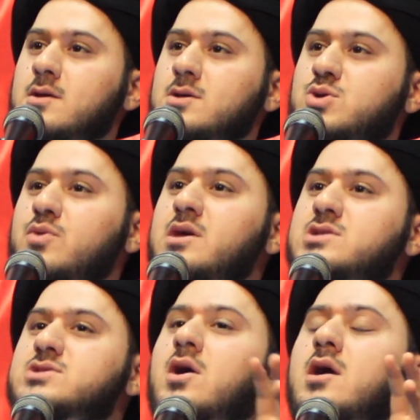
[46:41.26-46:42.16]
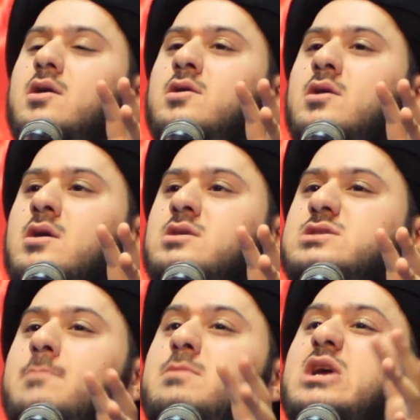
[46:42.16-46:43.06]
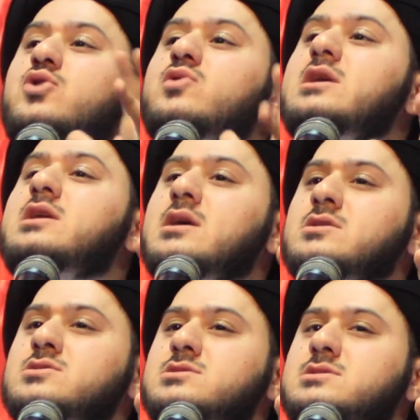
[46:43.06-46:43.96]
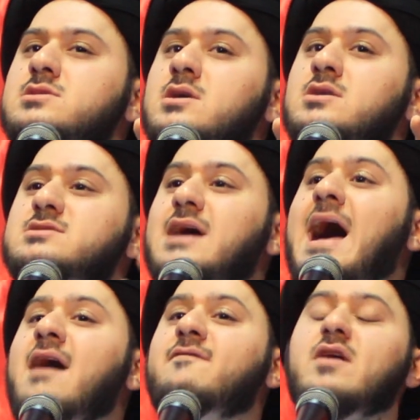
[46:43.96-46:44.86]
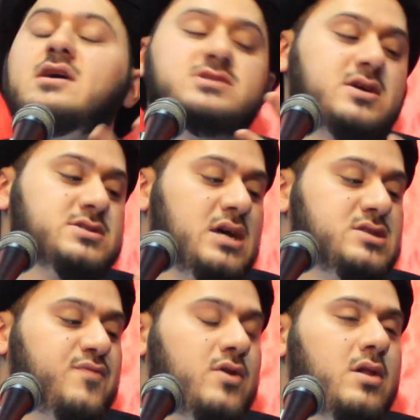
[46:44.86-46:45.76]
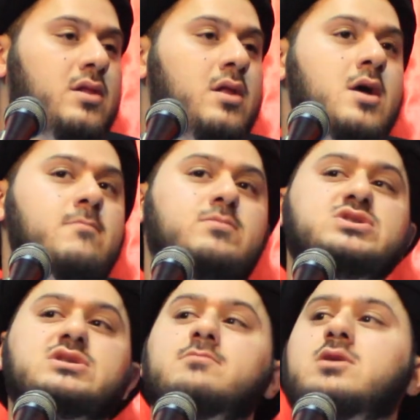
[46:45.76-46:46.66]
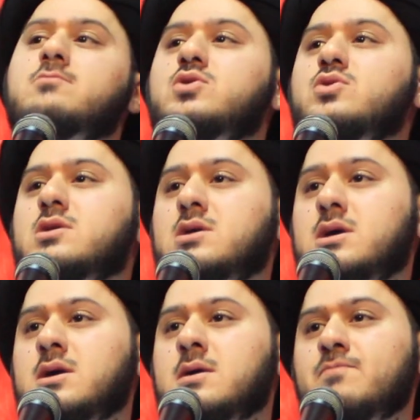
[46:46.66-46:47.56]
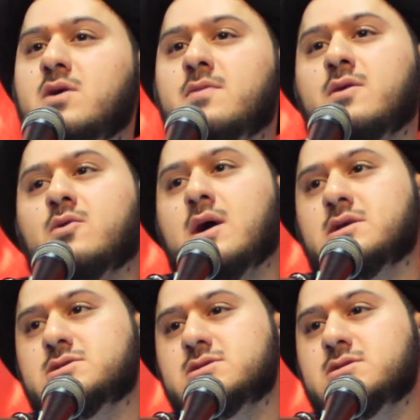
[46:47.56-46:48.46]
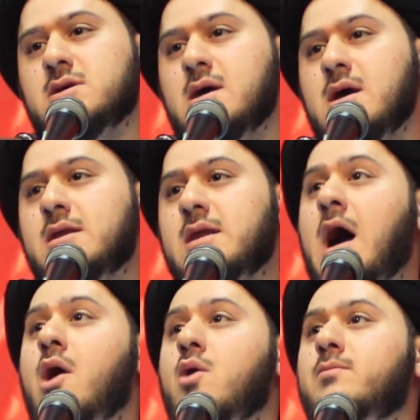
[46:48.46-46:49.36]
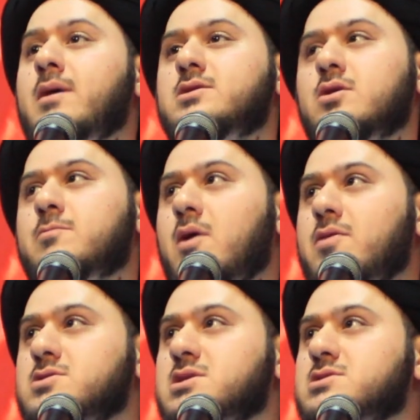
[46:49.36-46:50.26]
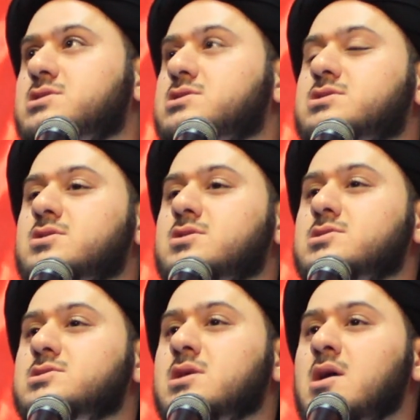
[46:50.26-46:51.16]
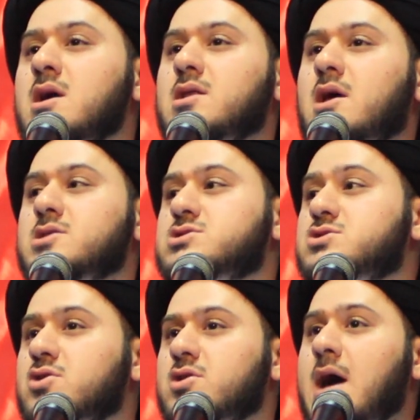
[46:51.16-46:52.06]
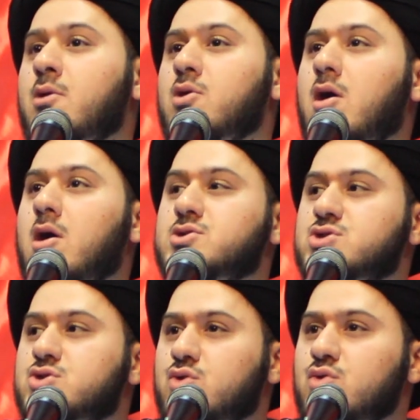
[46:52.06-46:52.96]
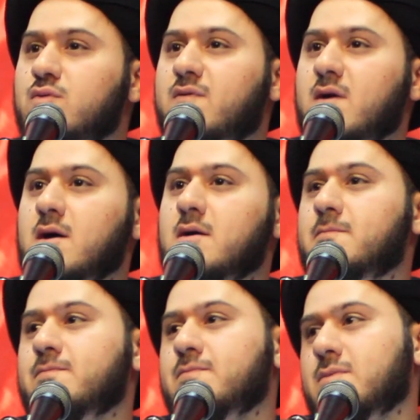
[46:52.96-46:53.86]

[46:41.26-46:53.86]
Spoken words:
So these are some ingredients to have a successful Muslim community in the West. Now, my dear brothers and sisters, let us turn our hearts to Kufa.